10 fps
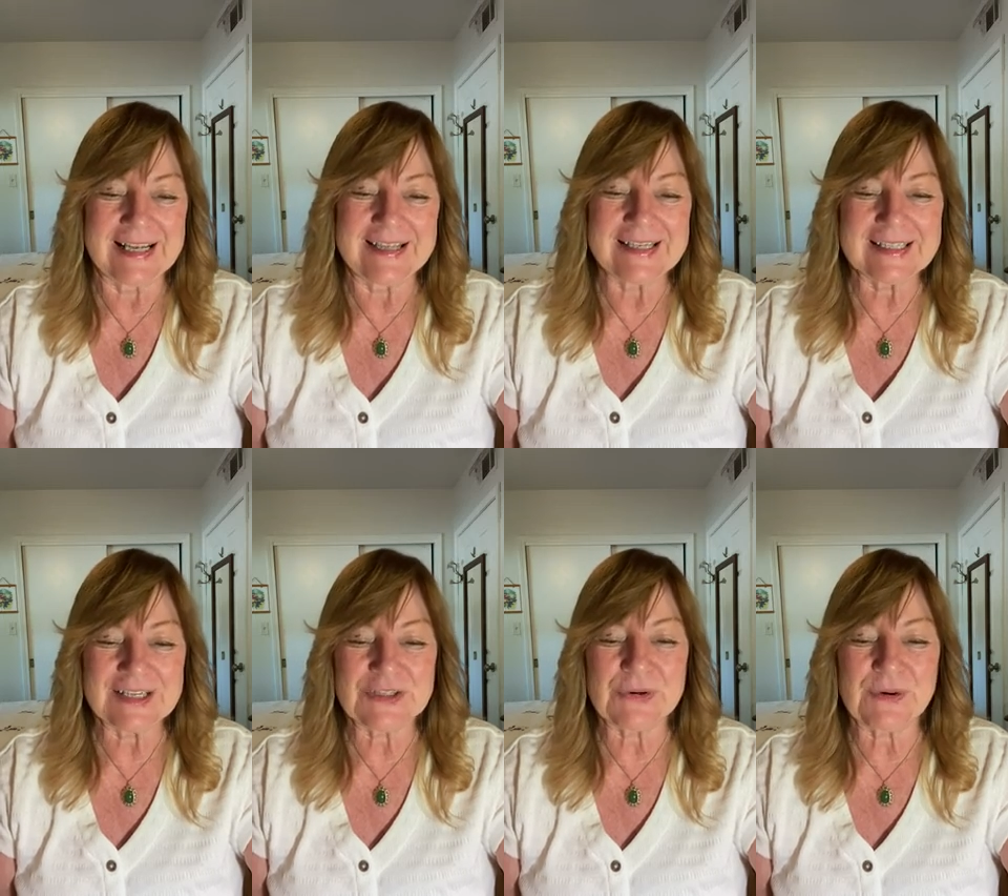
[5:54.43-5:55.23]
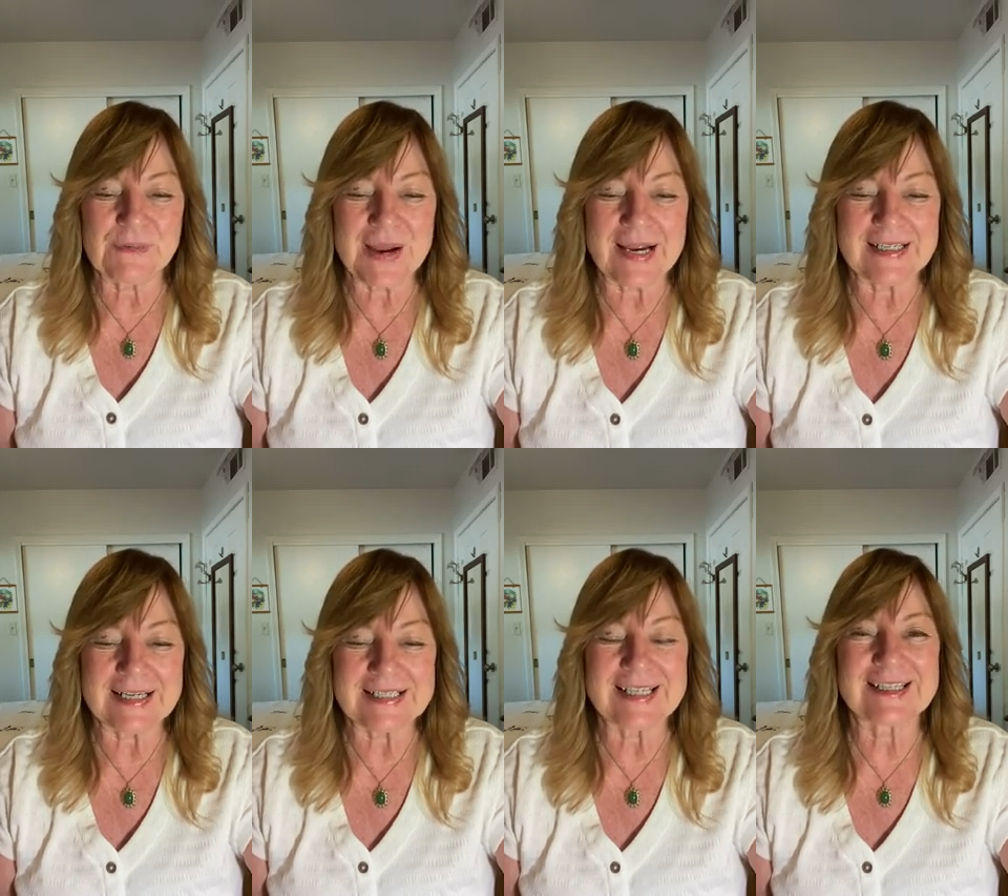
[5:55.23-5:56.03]
This is to remind
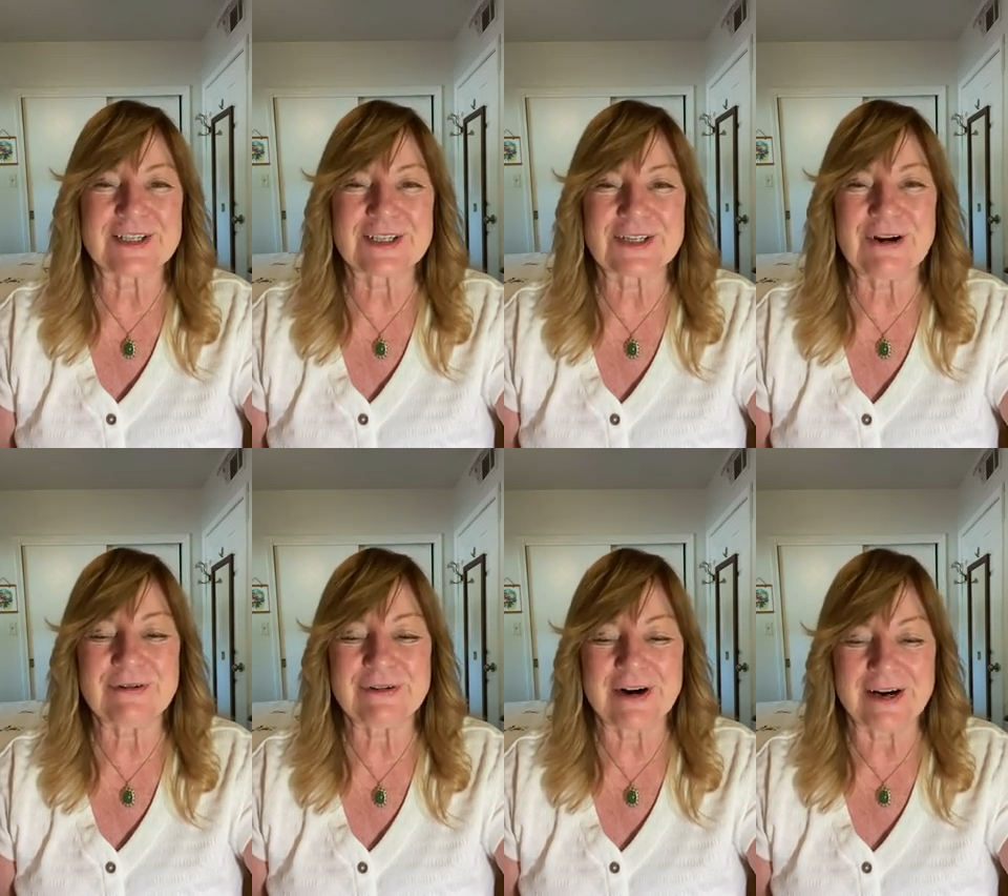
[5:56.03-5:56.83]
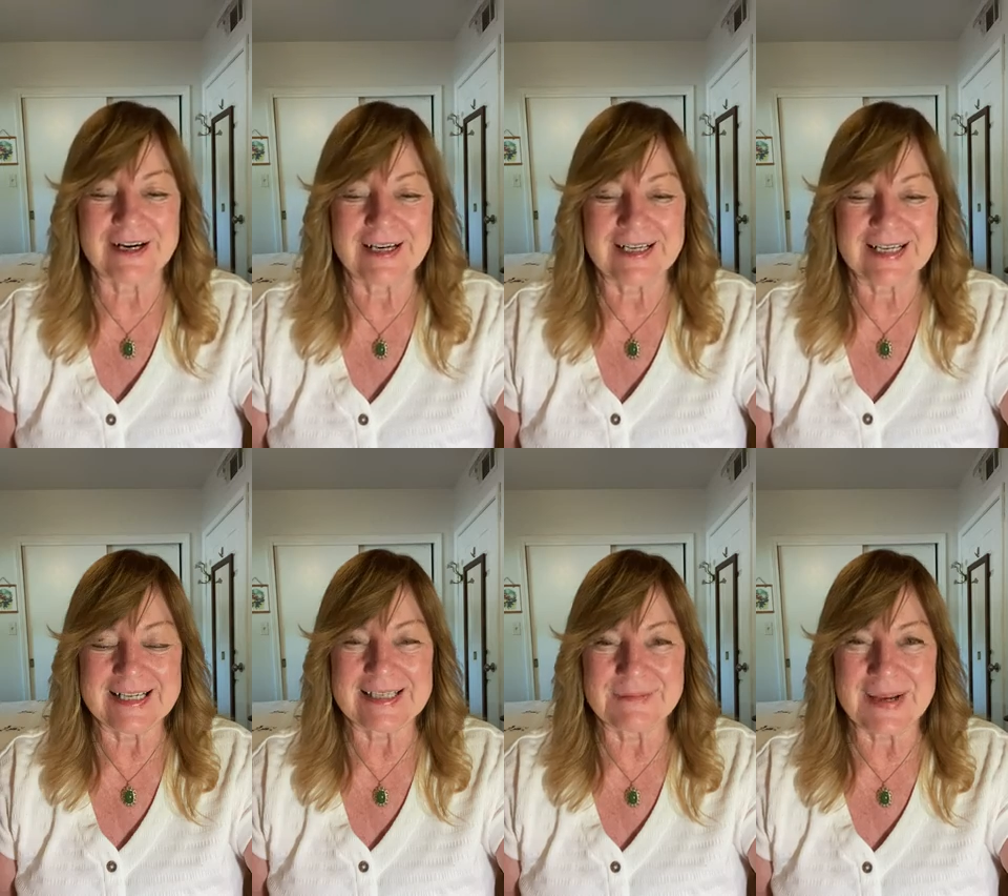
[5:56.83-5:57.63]
us that the shofar
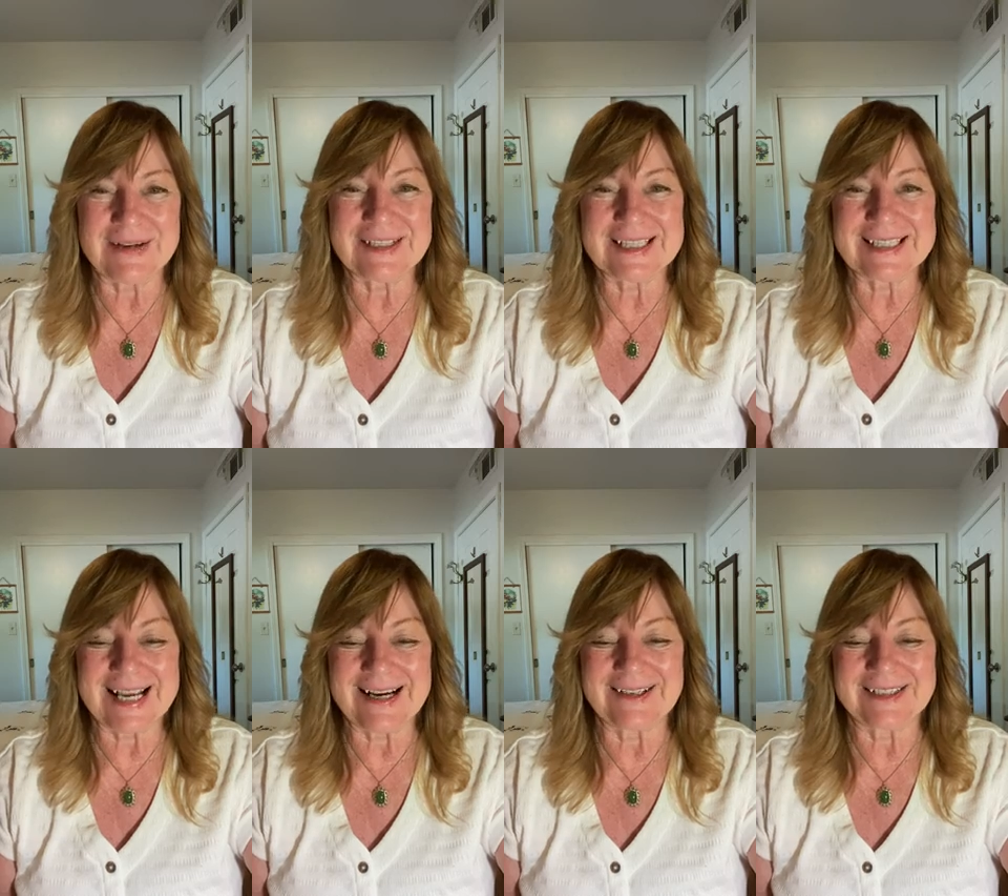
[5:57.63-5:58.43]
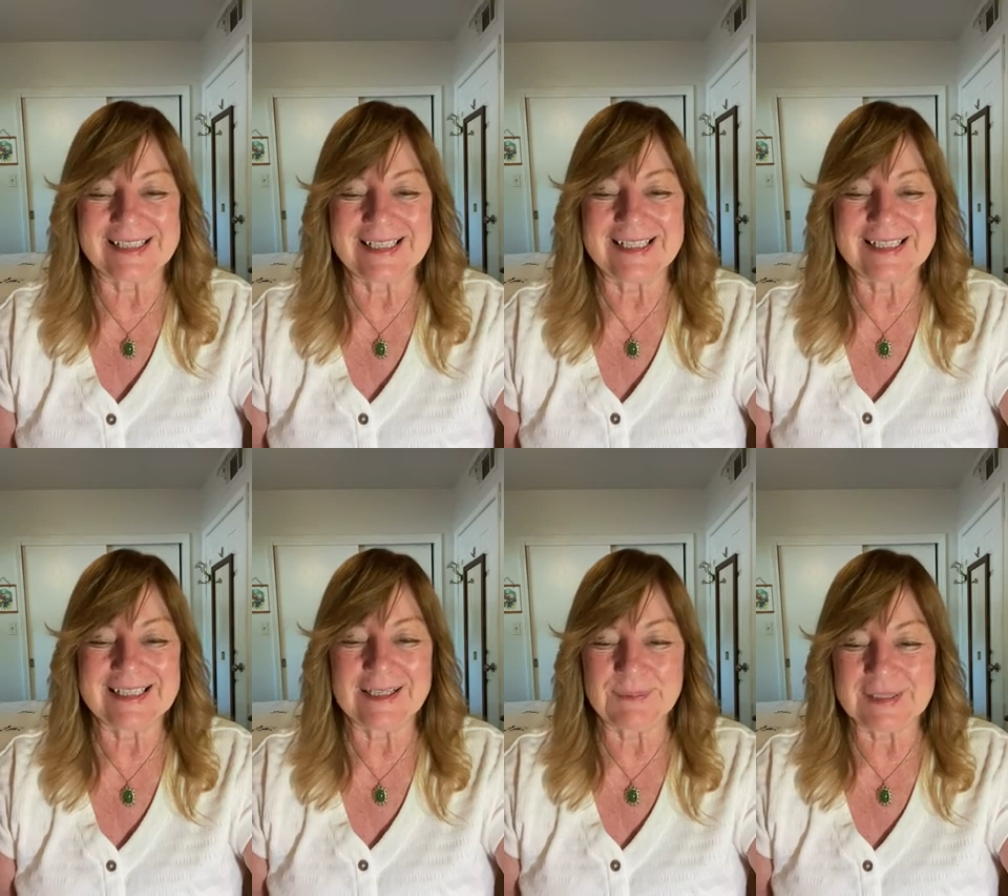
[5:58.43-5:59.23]
is about to sound.
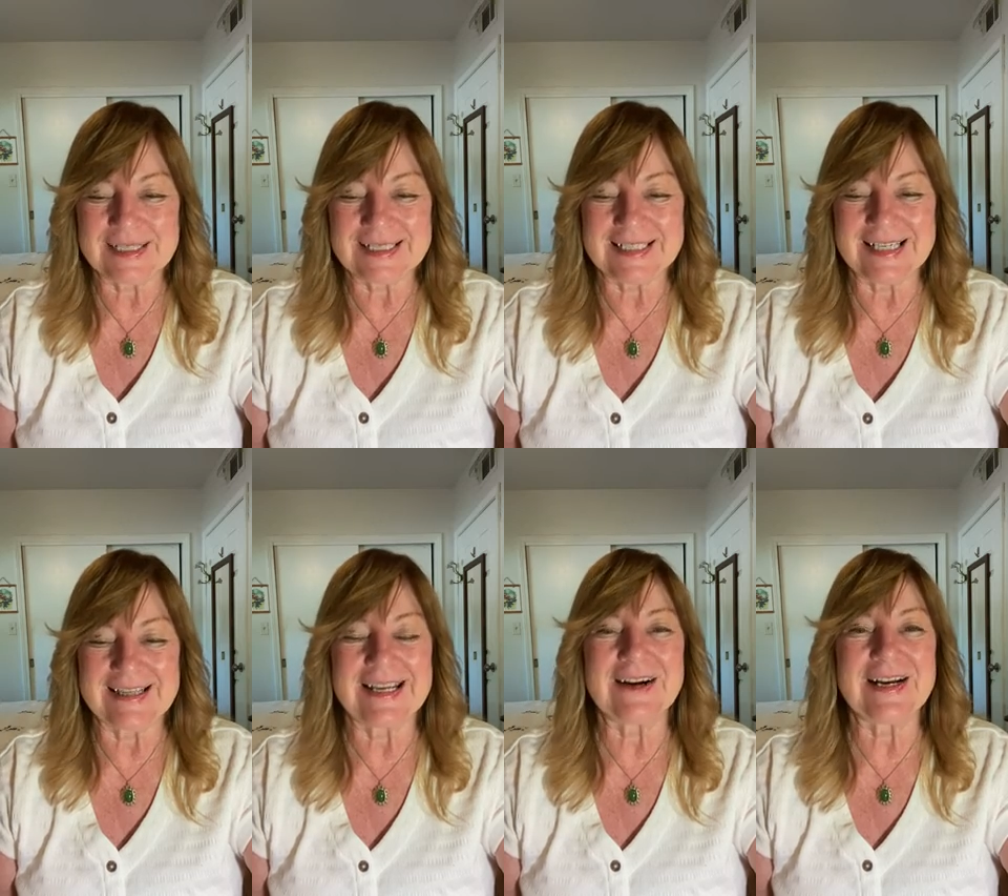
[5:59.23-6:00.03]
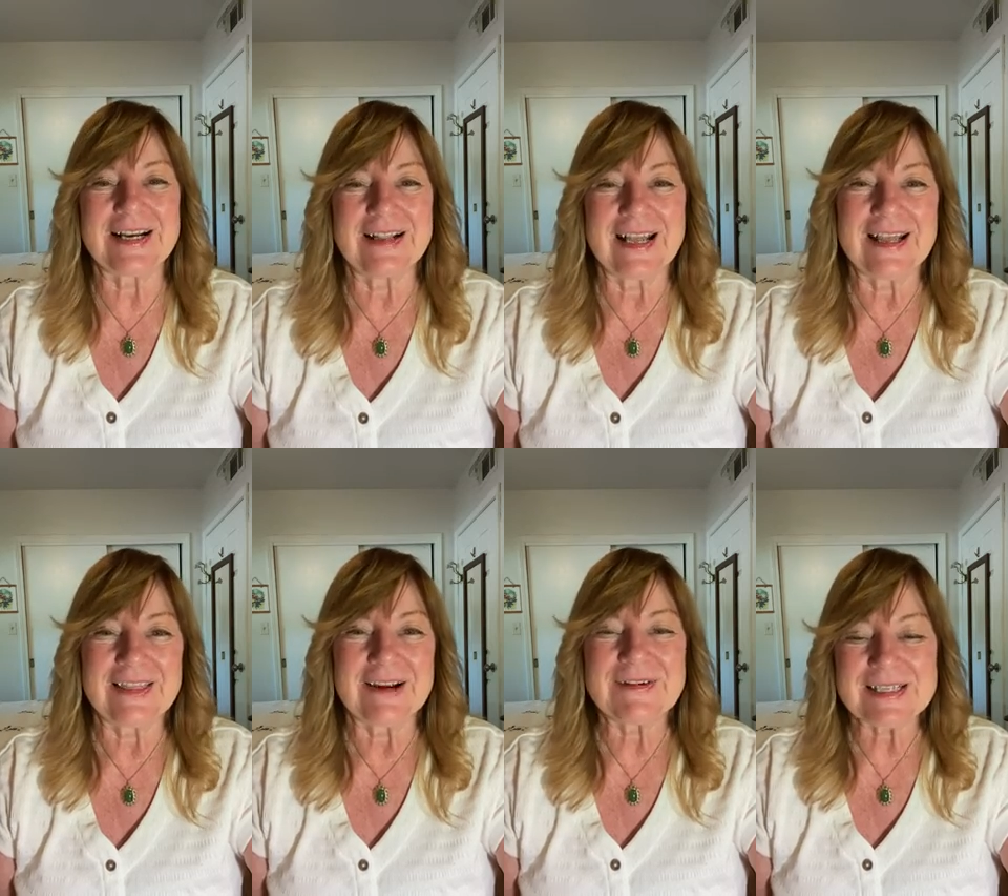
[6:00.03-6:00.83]
Keep listening. There,
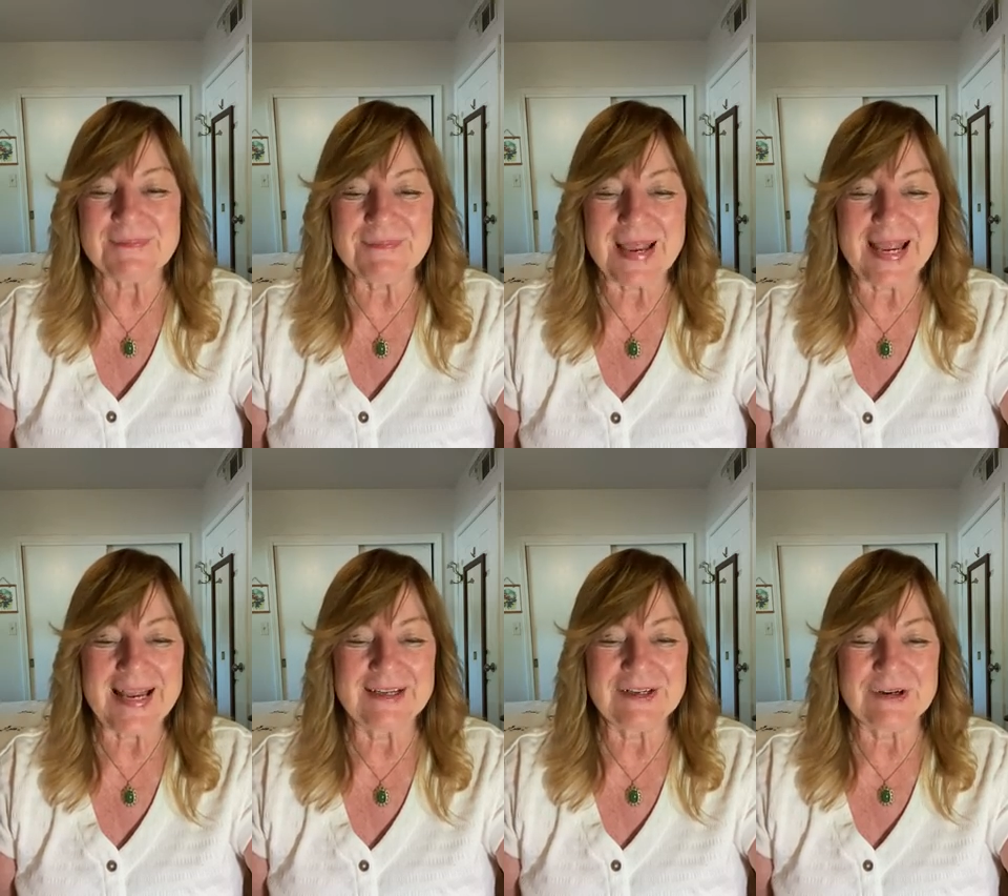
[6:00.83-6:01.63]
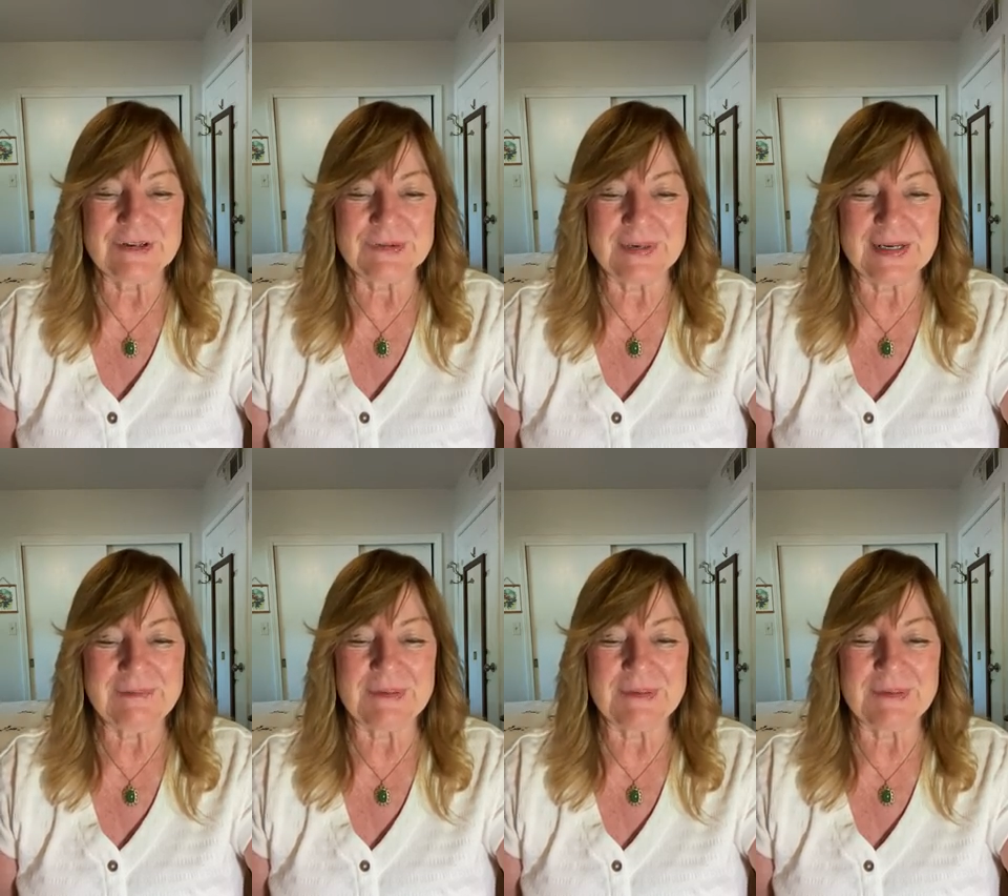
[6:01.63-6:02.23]
there was a man who dreamed